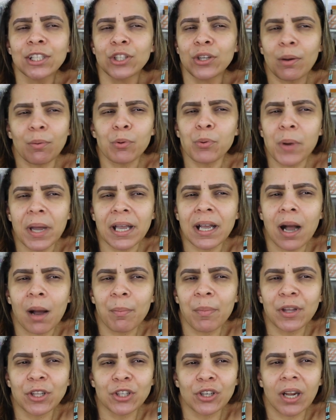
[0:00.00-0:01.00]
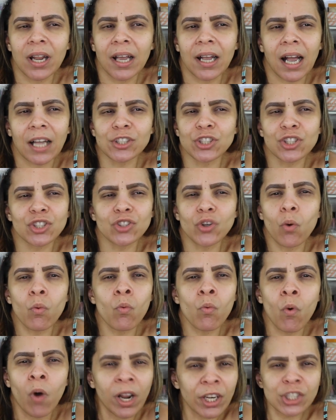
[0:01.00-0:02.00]
you ever wake up and you're like, I just
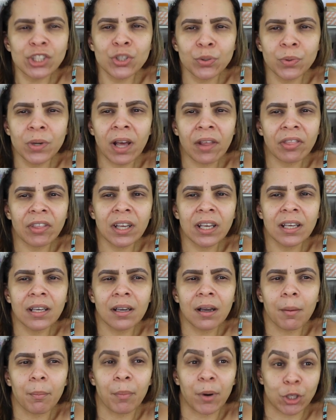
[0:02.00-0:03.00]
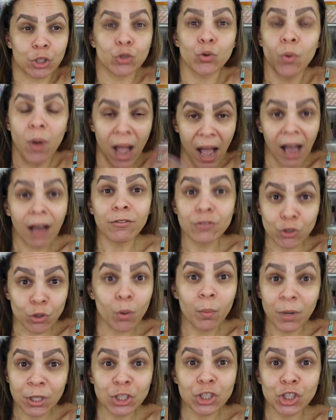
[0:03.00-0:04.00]
don't want to do nothing, but you have
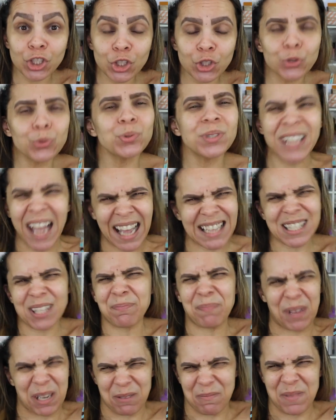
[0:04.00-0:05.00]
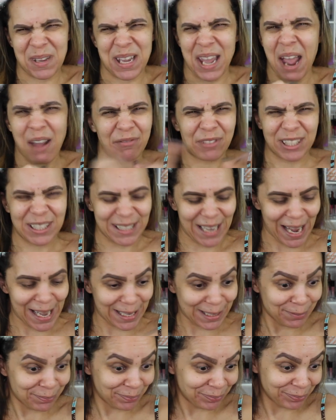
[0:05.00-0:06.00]
so much to do? That's been me every
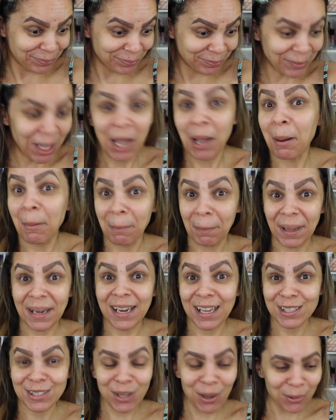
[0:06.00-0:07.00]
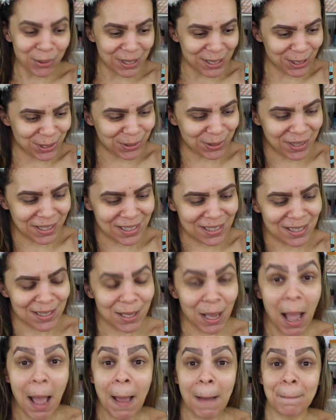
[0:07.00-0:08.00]
day. But let's go into
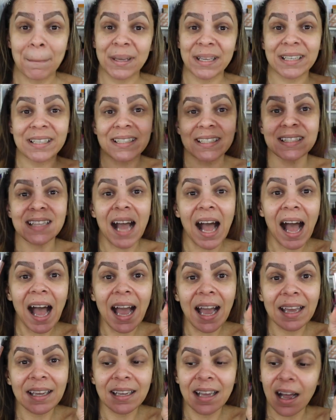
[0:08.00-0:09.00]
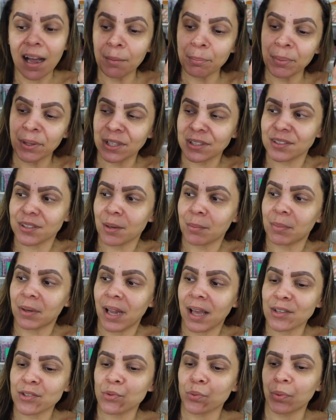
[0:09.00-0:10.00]
this, because I picked up
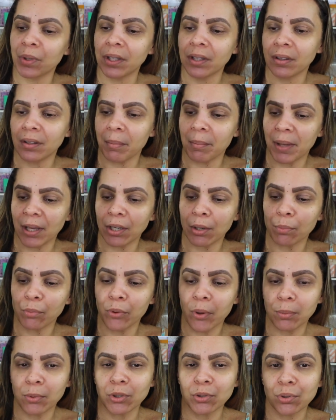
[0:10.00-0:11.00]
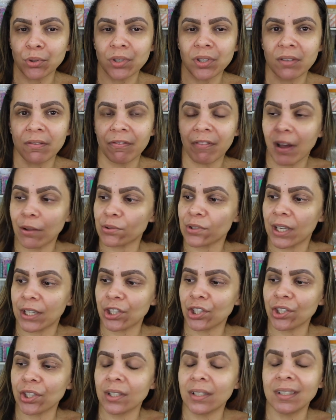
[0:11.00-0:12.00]
last week the Makeup Revolution
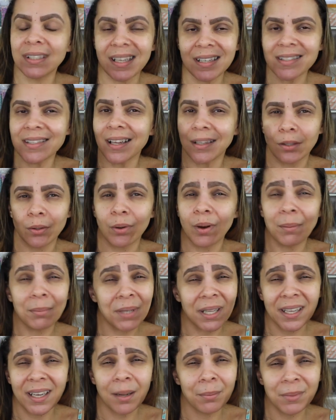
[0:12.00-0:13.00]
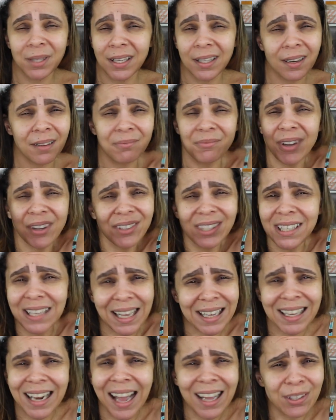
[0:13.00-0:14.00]
foundation. Yes, I know I'm late. I'm late. I'm very
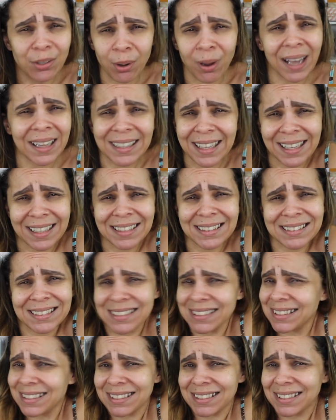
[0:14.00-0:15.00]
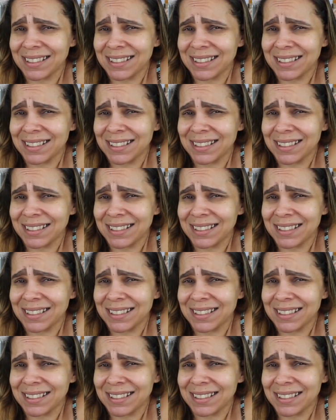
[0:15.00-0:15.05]
late. I know, I get it.